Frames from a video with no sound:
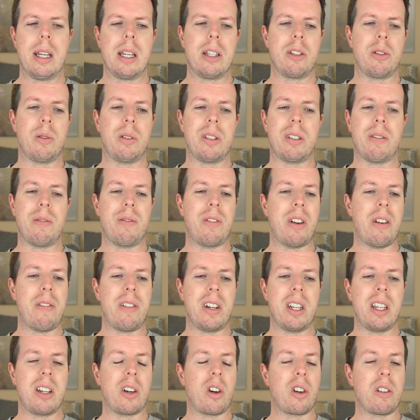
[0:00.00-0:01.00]
So it's a
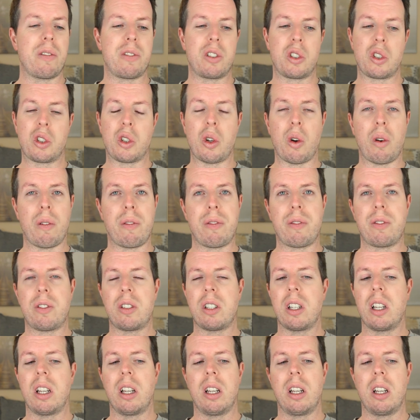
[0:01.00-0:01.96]
very kind of soft,